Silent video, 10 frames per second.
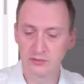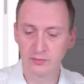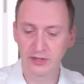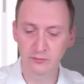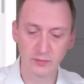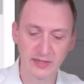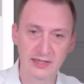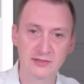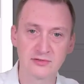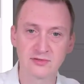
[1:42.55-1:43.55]
Why don't we make
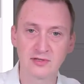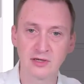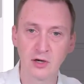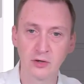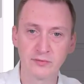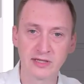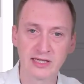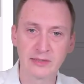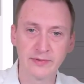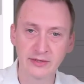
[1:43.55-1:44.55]
it just 100
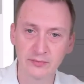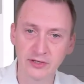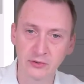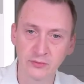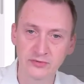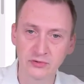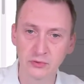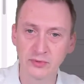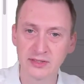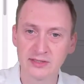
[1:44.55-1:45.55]
gigabyte? We can always
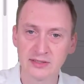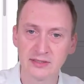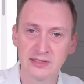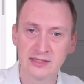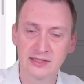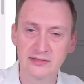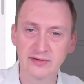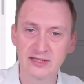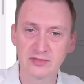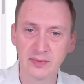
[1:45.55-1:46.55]
go and even
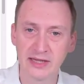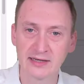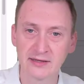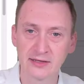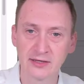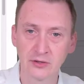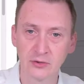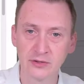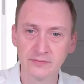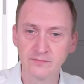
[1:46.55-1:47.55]
expand it later
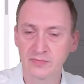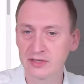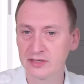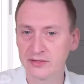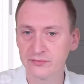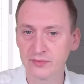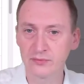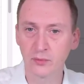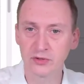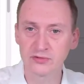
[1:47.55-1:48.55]
on if we
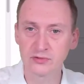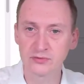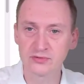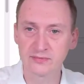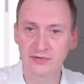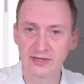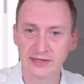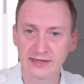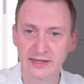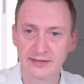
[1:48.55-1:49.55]
want to do something like
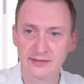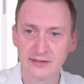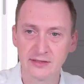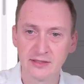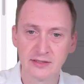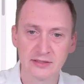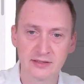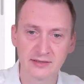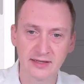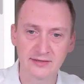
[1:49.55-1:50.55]
that.
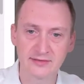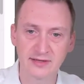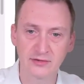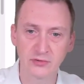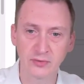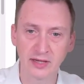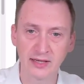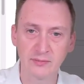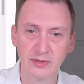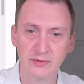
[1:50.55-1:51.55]
That's
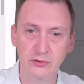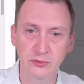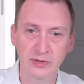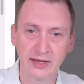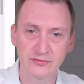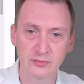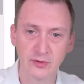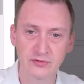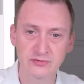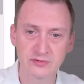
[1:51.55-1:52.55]
okay. Maybe you don't have so
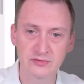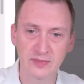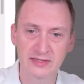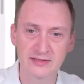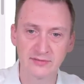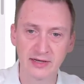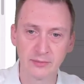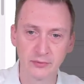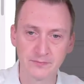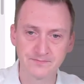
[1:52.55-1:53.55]
much space available.